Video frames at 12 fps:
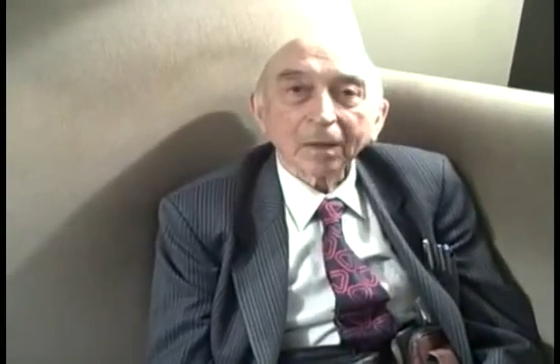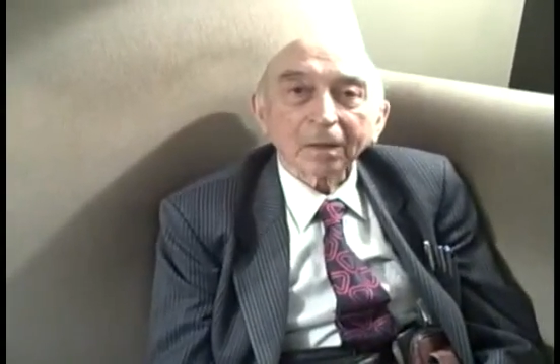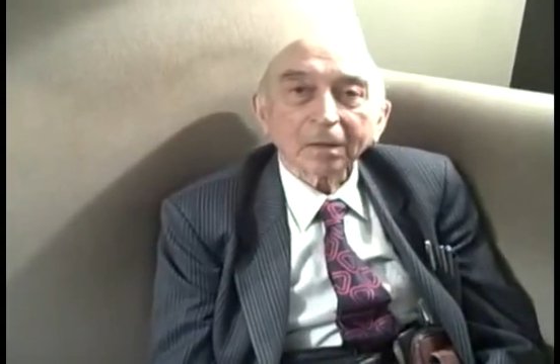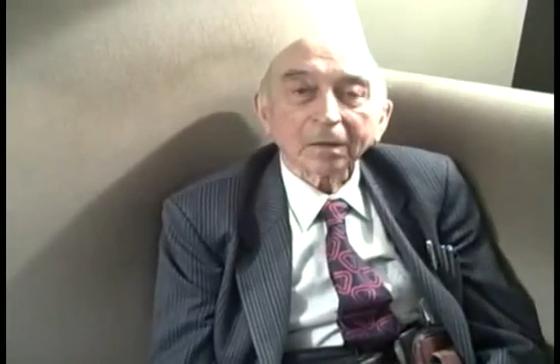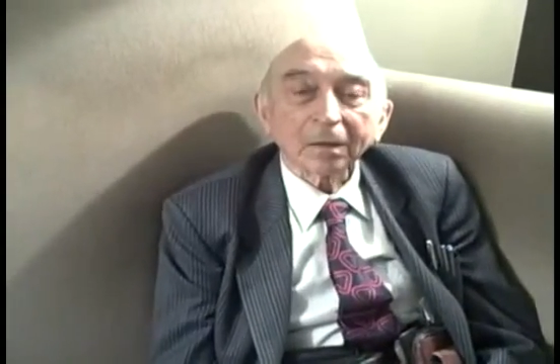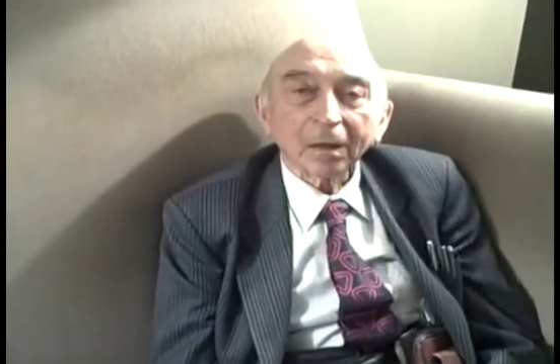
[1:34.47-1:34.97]

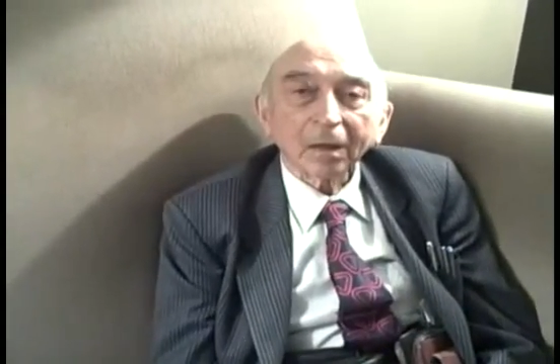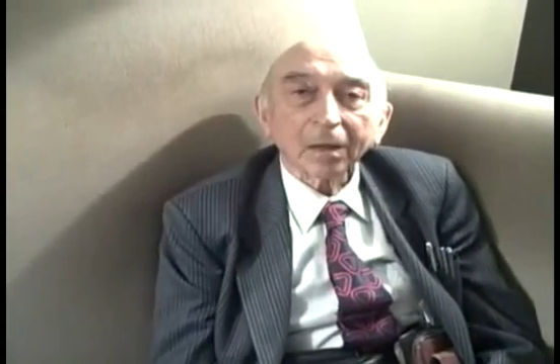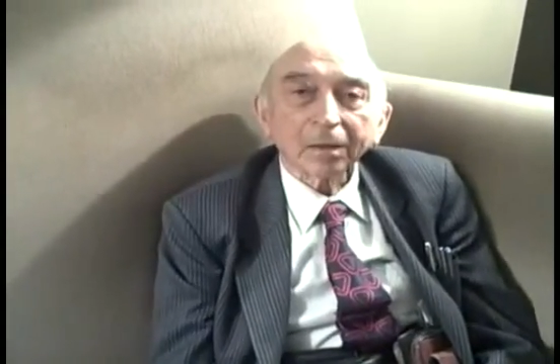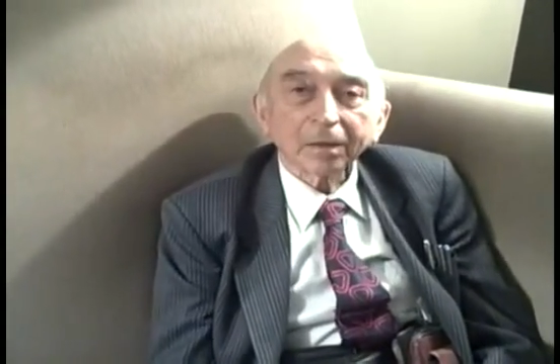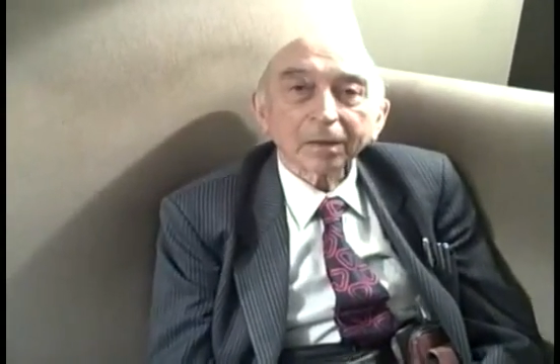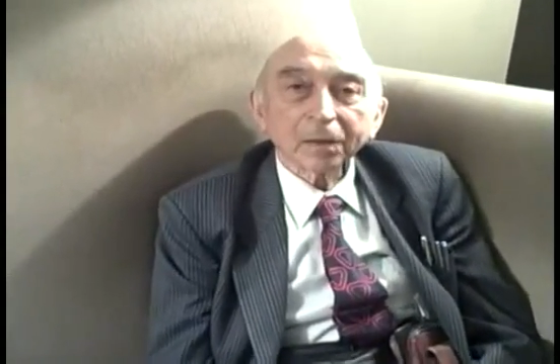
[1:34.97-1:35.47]
uh,
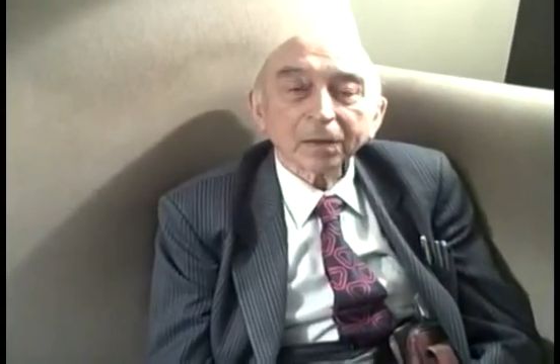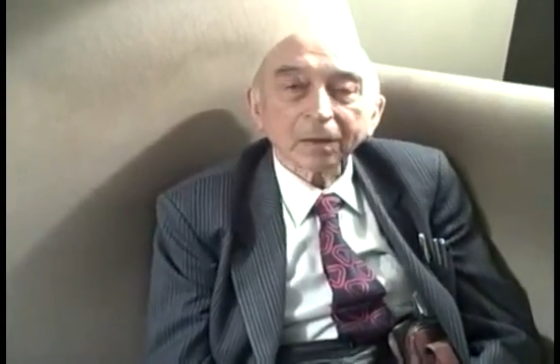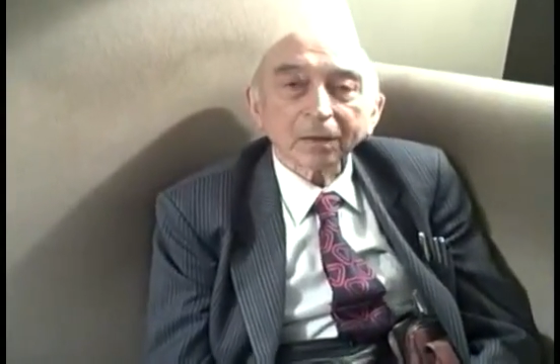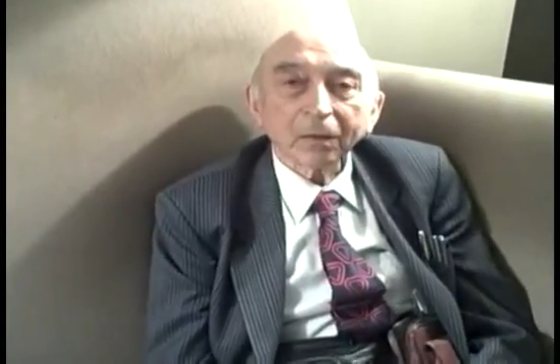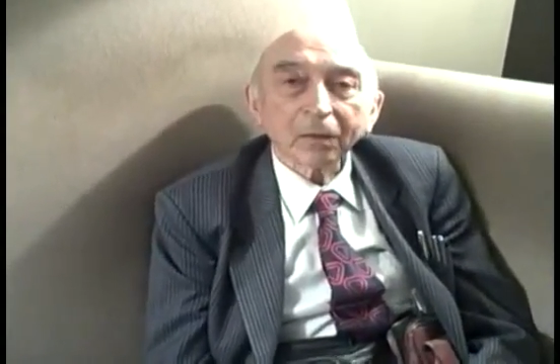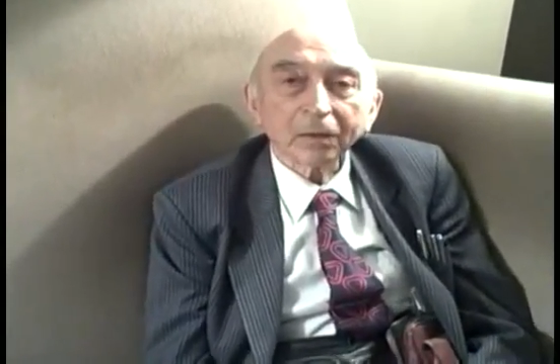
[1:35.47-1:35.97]

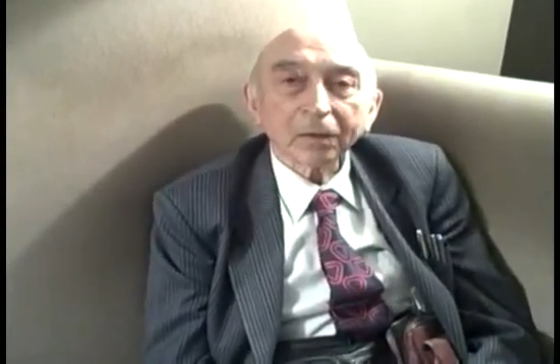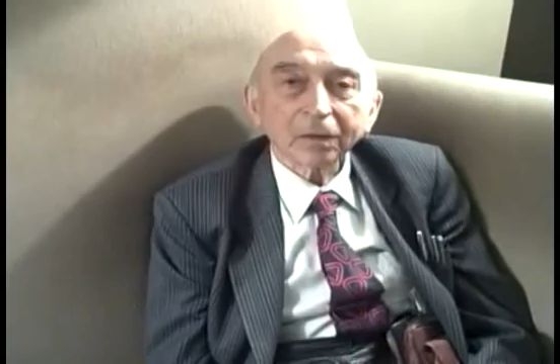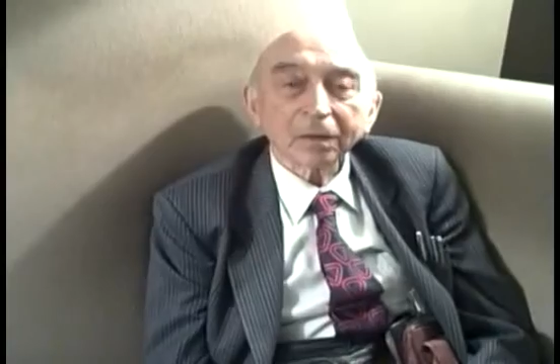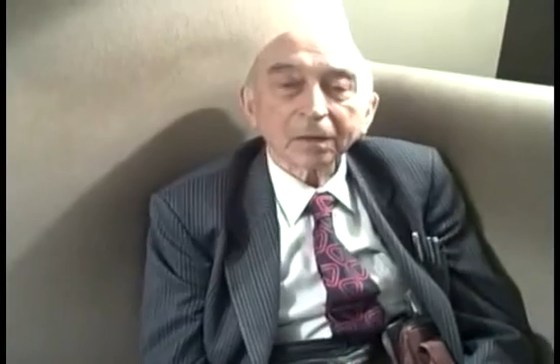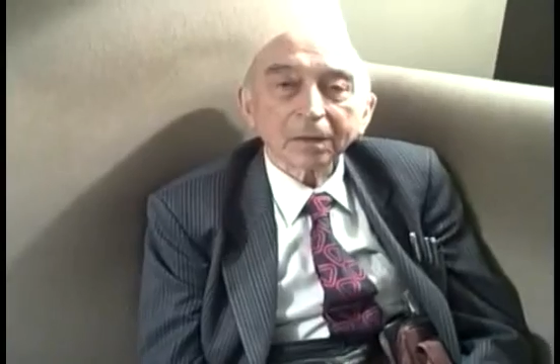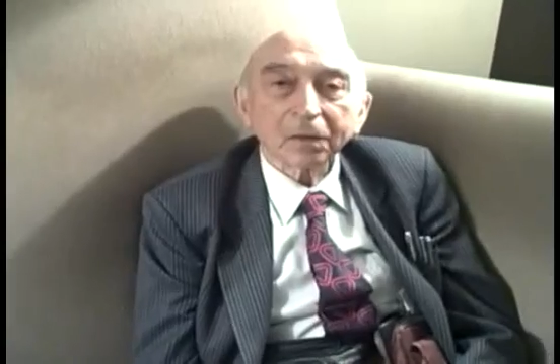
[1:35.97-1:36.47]

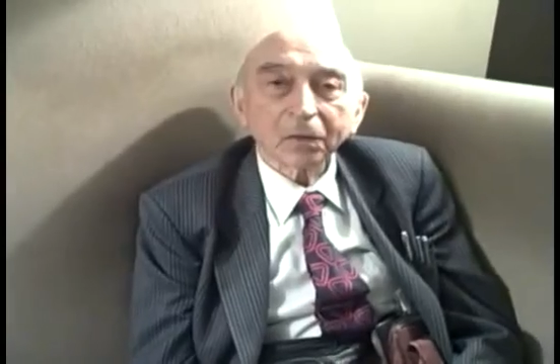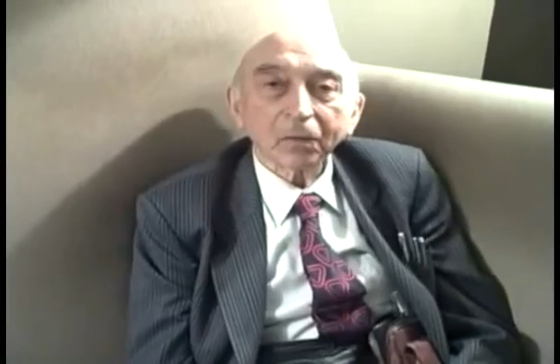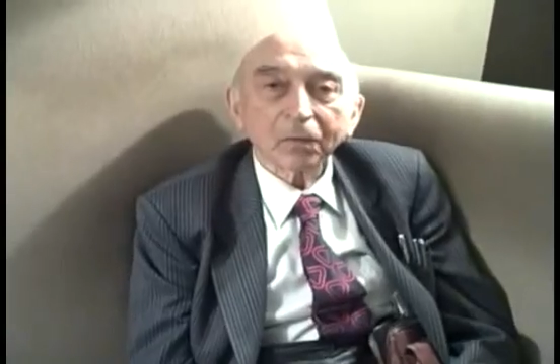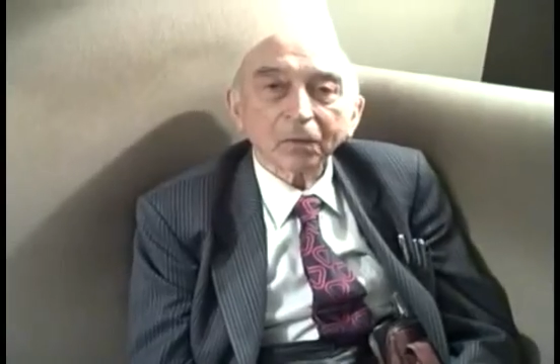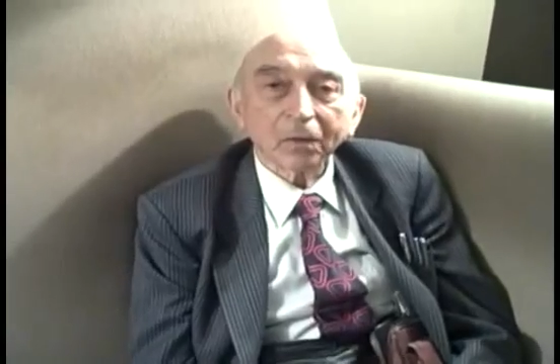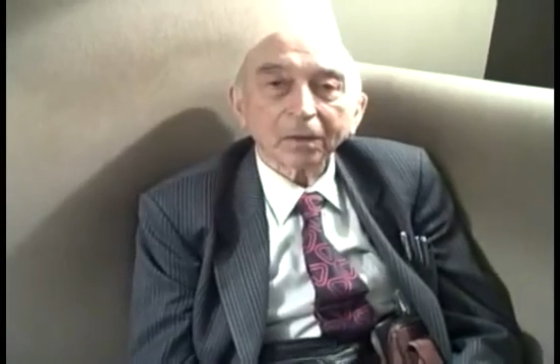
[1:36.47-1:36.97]
atherosclerosis, and so
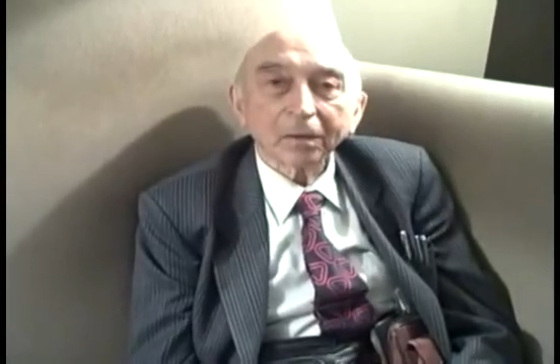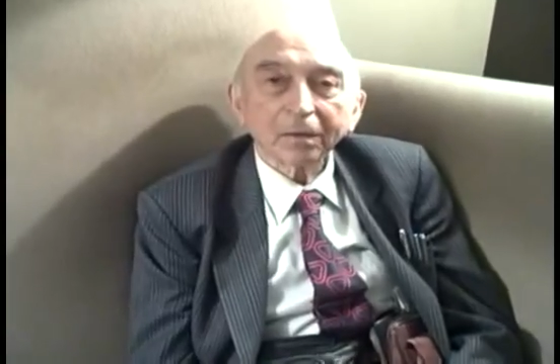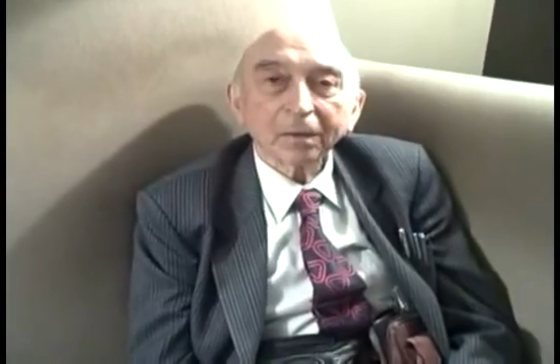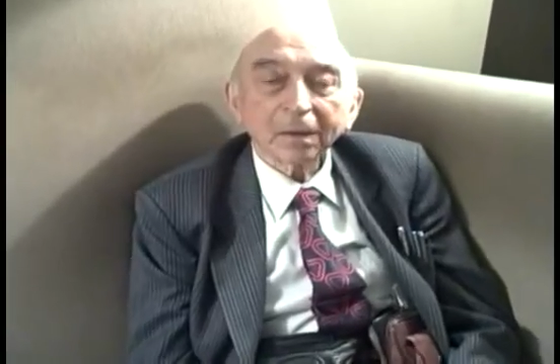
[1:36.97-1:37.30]
forth,